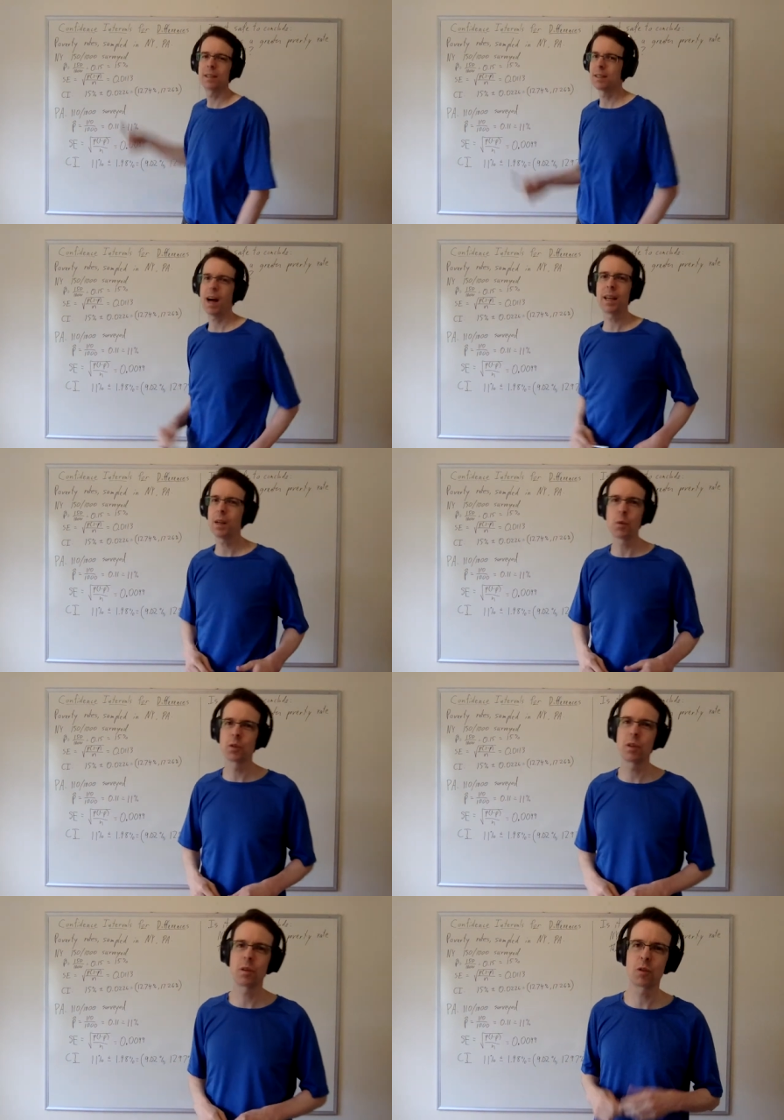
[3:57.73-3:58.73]
and it's not equal
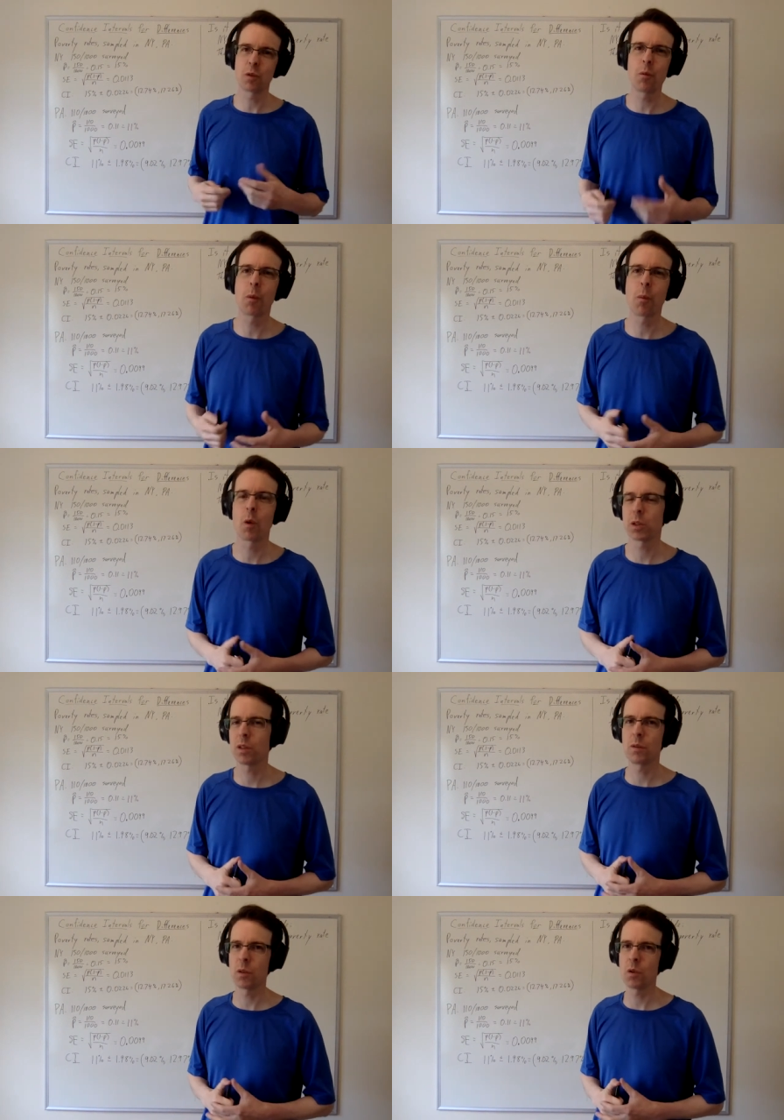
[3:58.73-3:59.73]
to the true
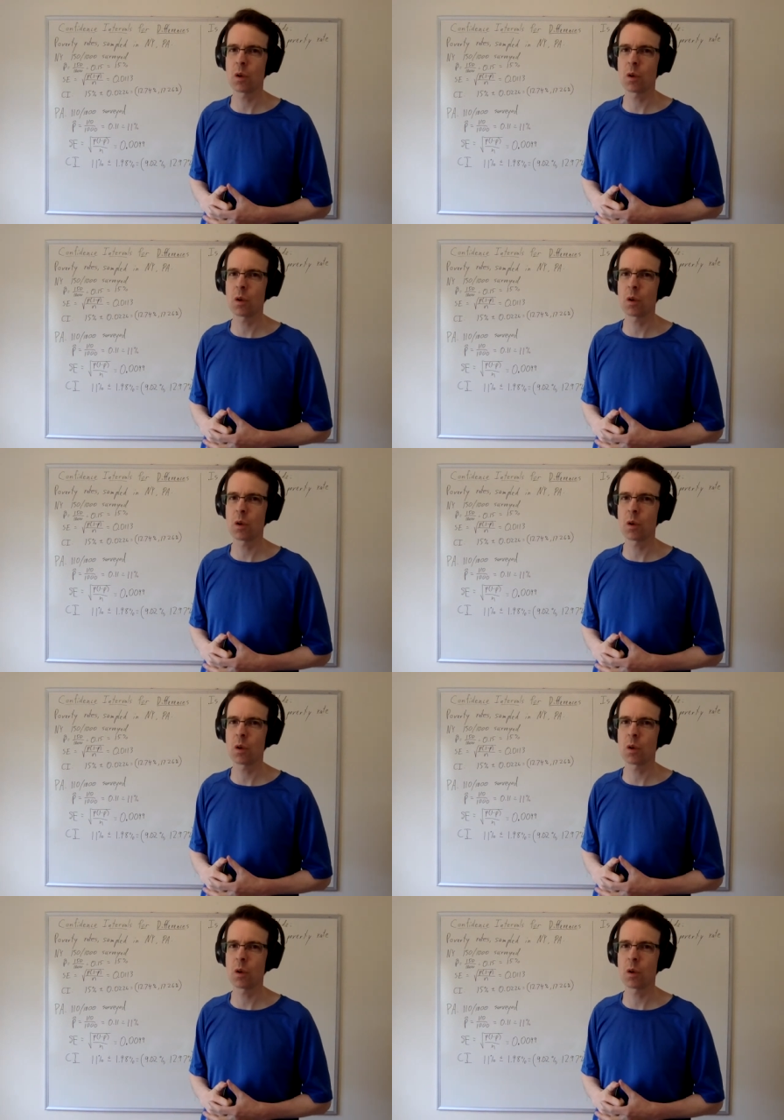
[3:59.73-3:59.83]
proportion of New